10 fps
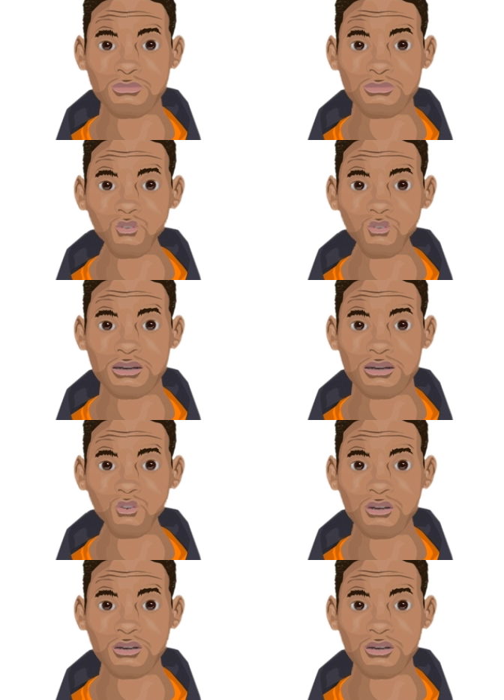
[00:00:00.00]
two
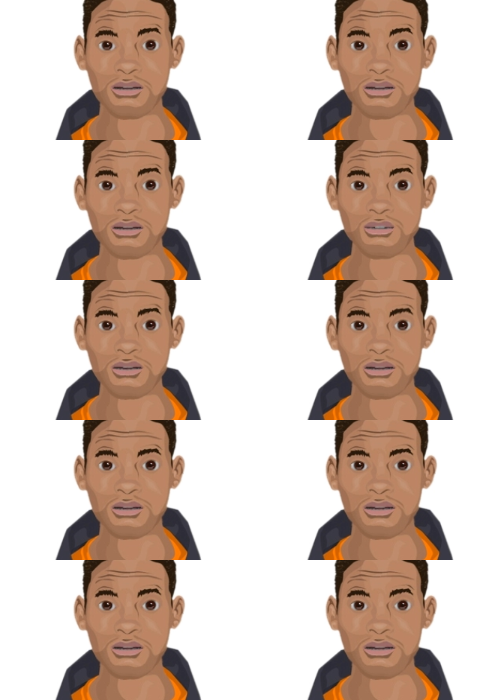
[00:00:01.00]
seaters where it'll
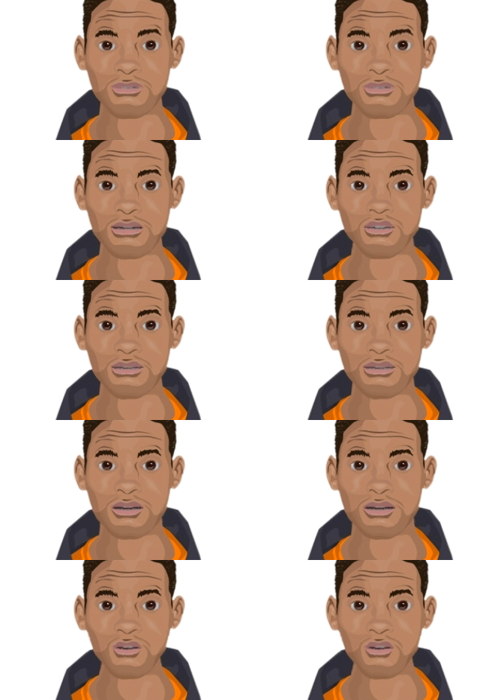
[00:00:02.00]
fit two people and
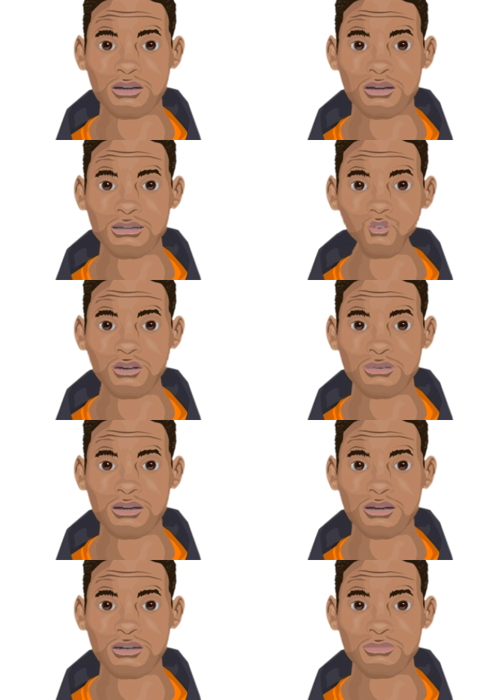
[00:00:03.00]
the driver, so
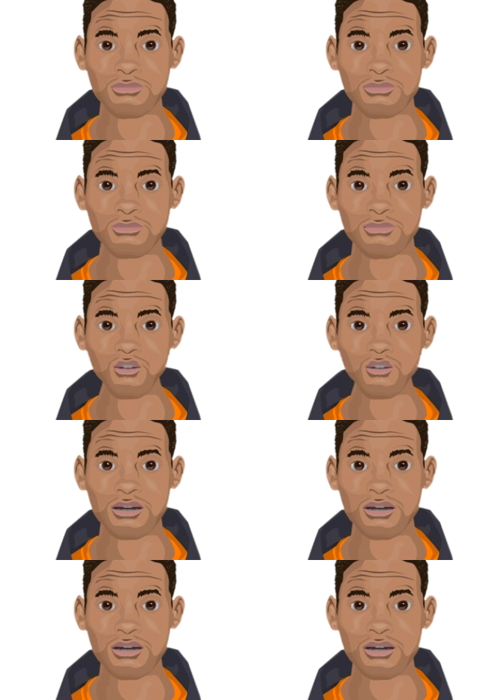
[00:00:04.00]
three. Three total.